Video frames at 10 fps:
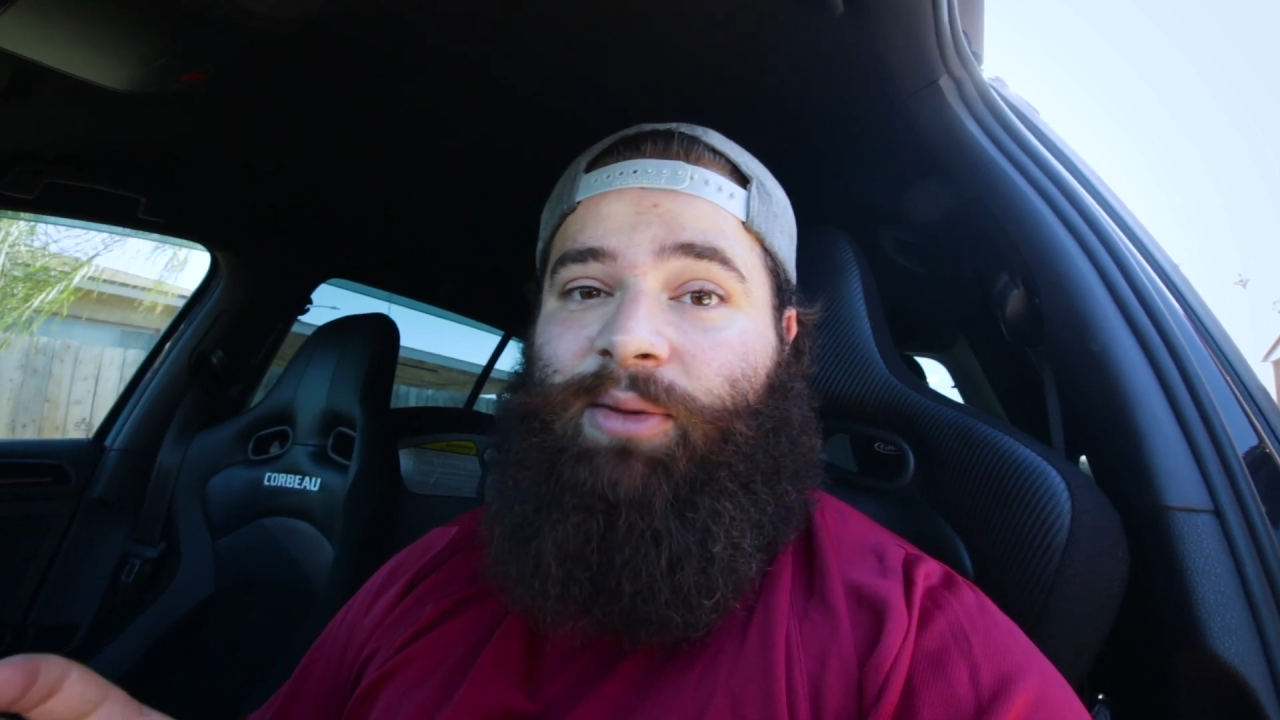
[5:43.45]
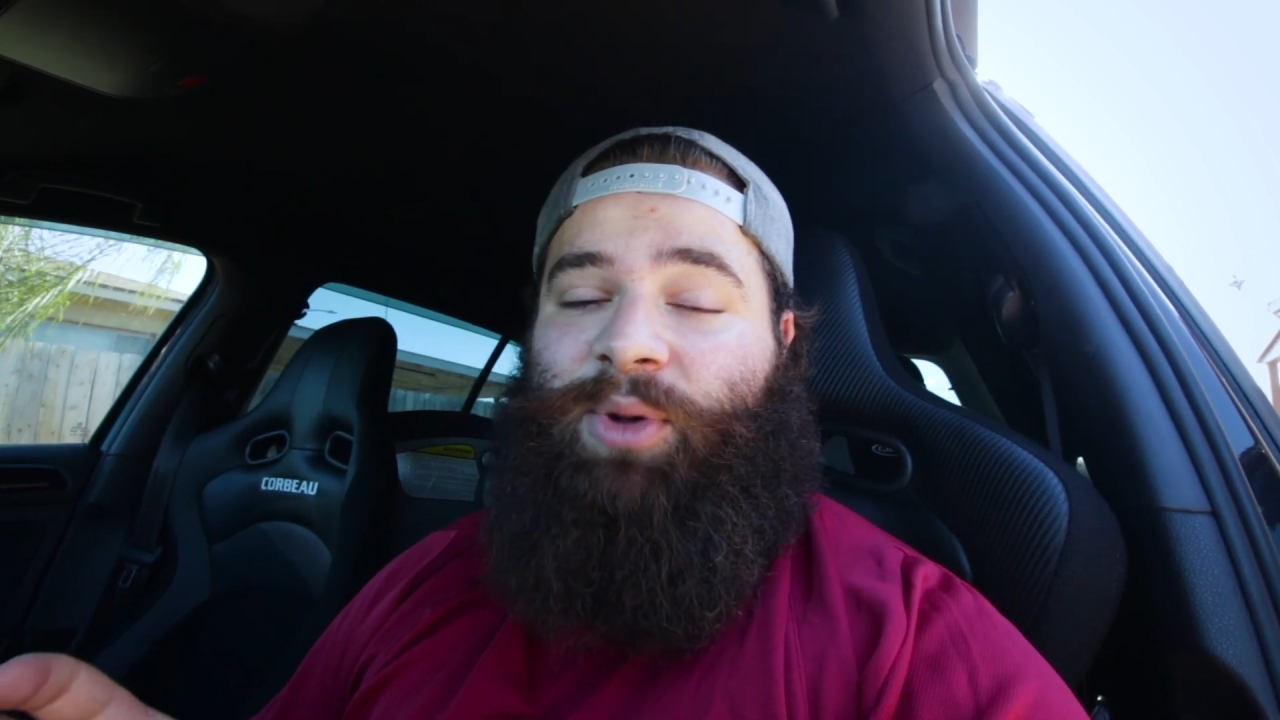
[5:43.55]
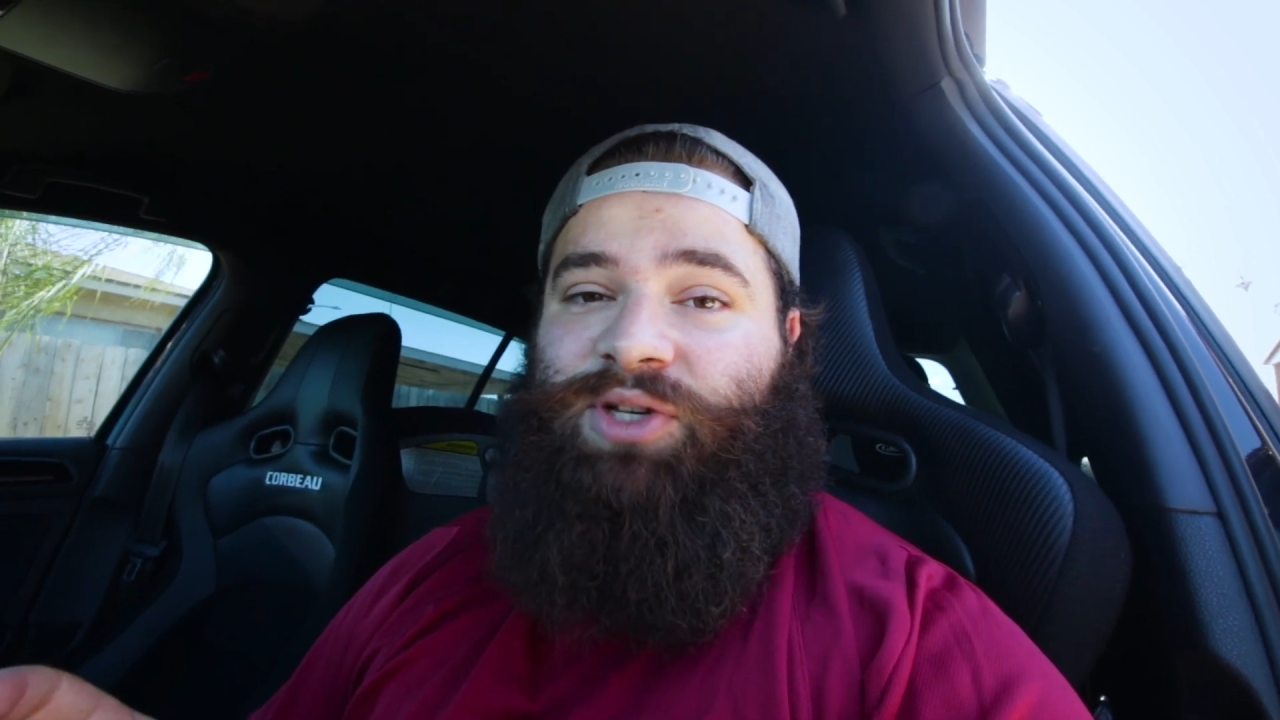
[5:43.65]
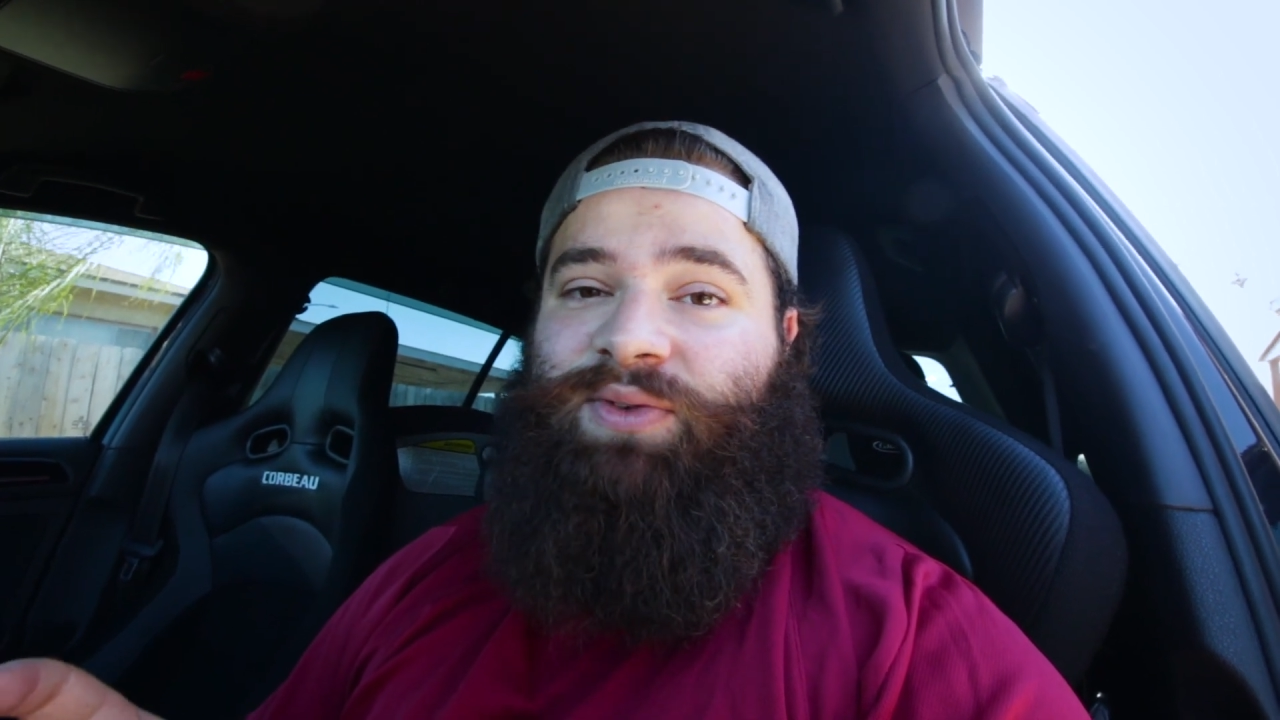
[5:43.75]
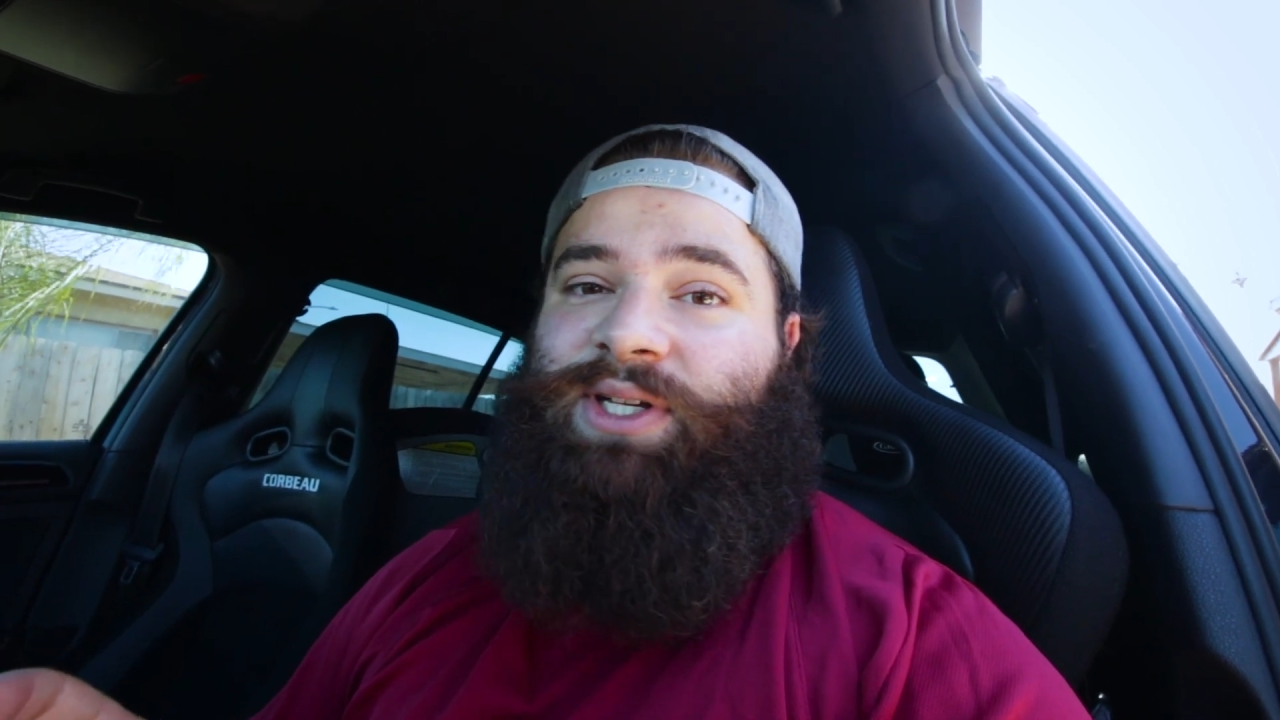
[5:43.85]

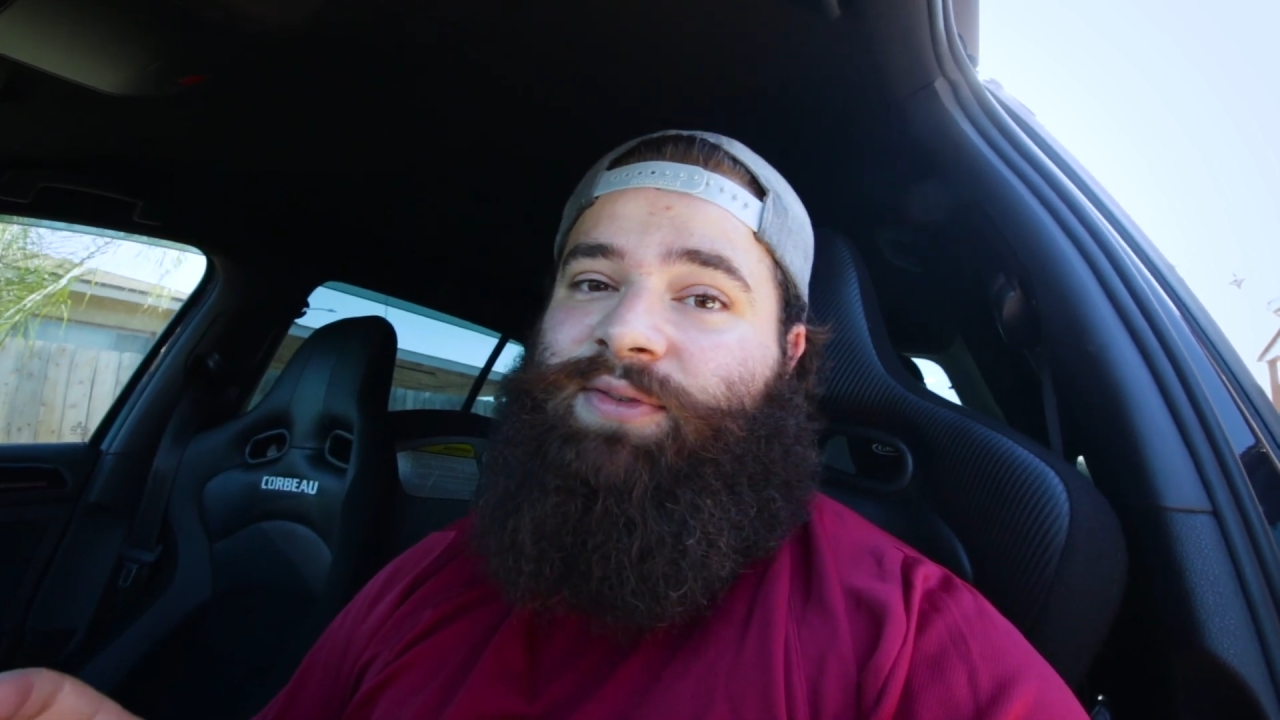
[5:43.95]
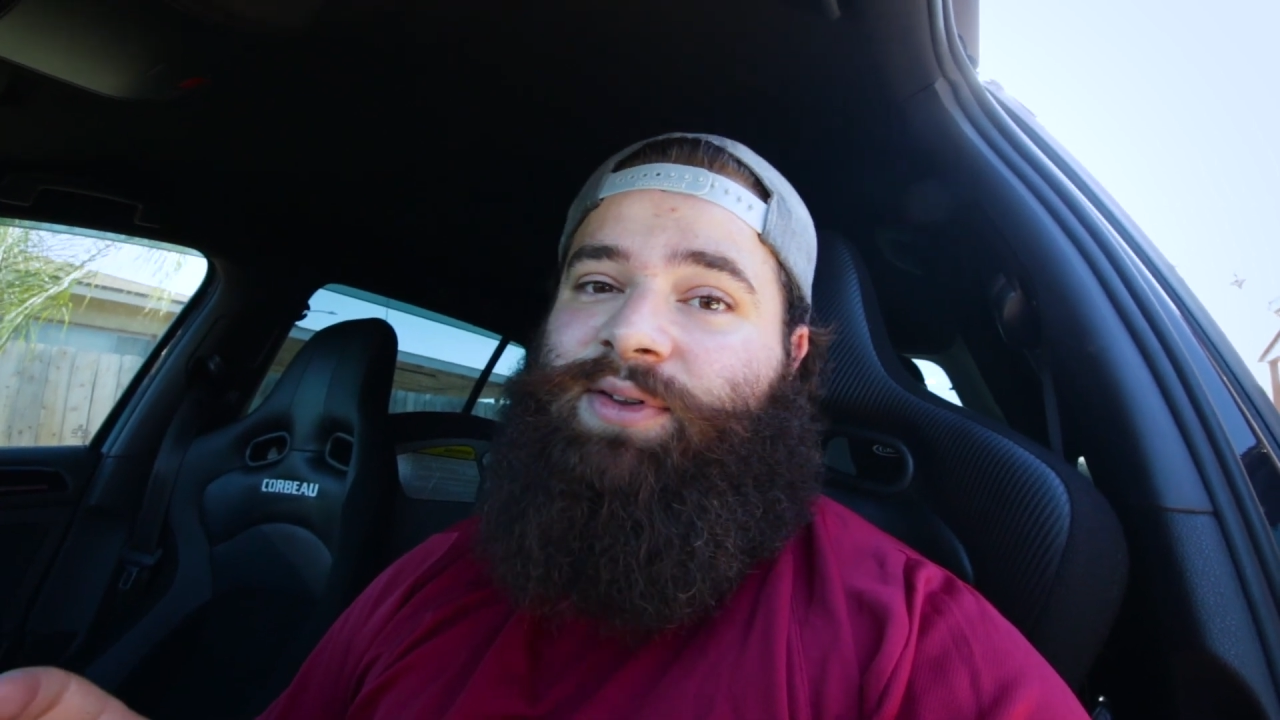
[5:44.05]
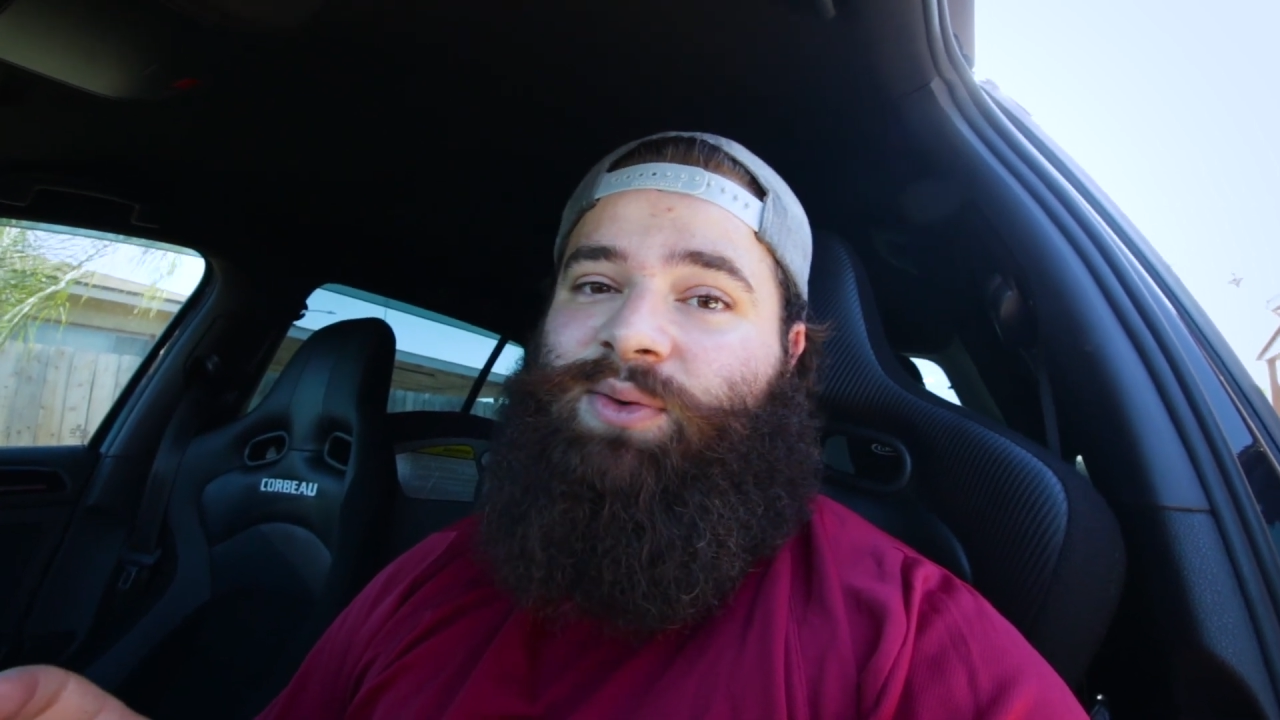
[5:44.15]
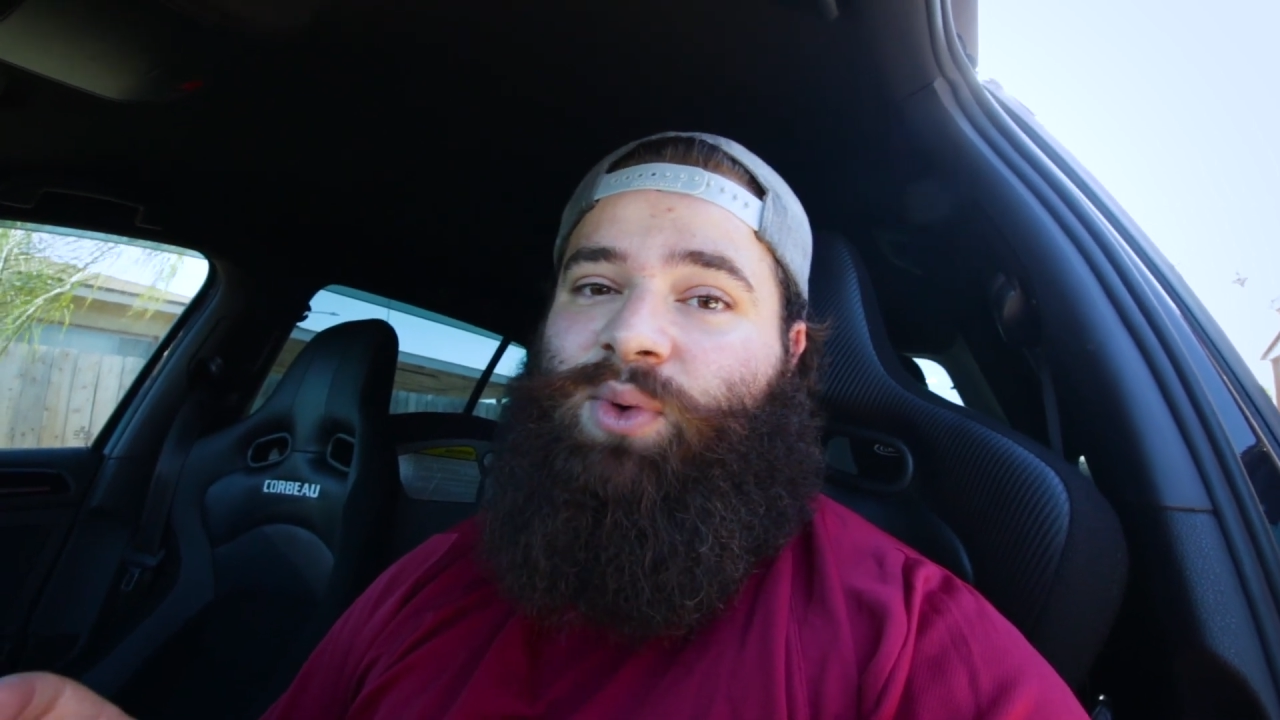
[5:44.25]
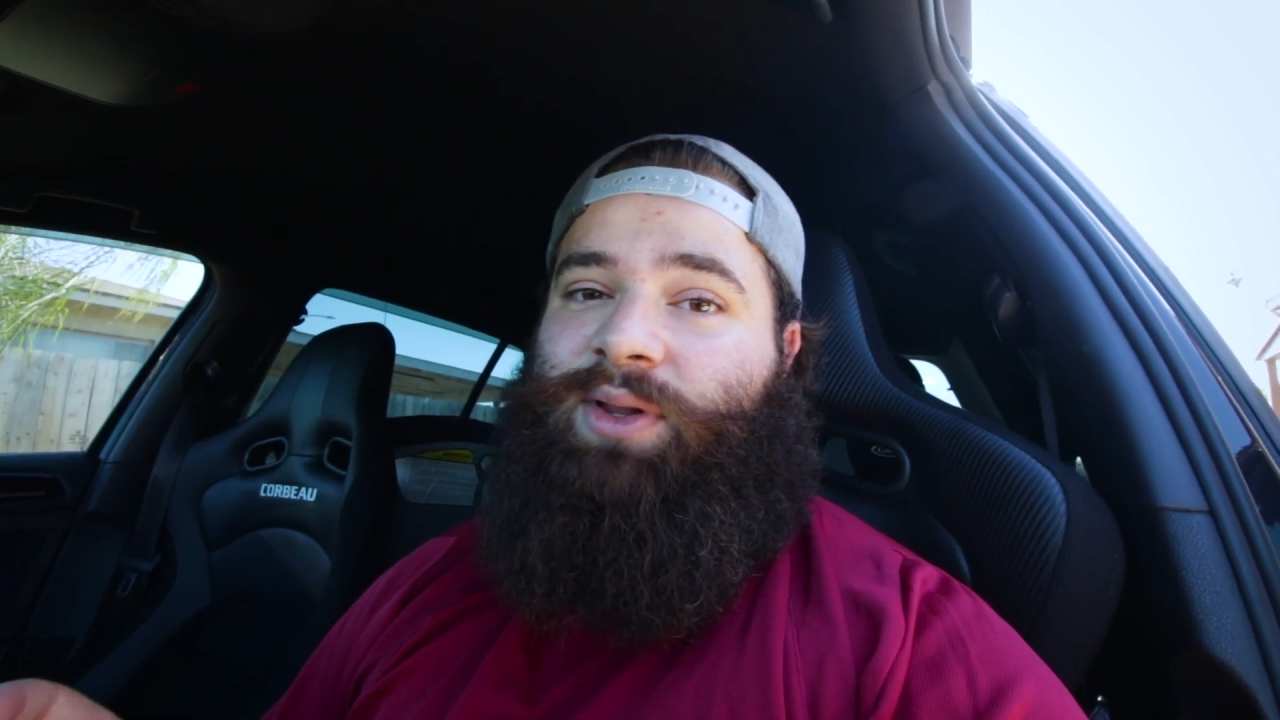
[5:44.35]
much of a
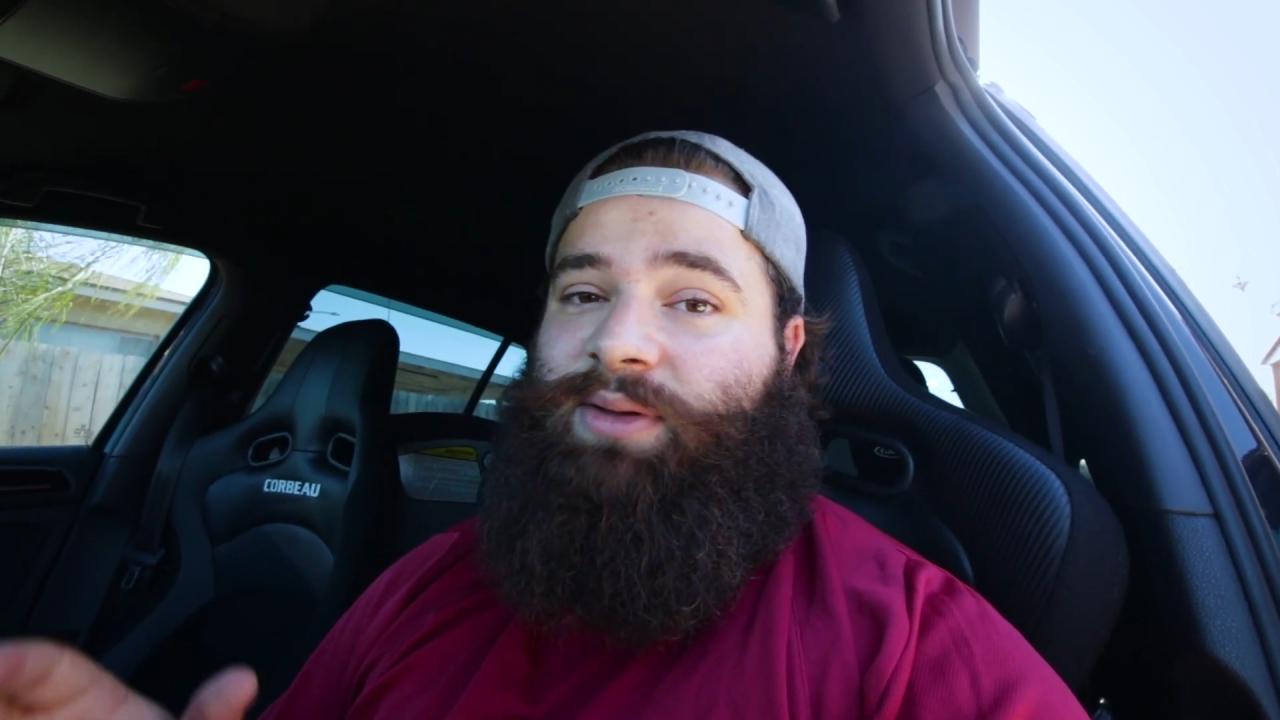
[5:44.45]
difference it was.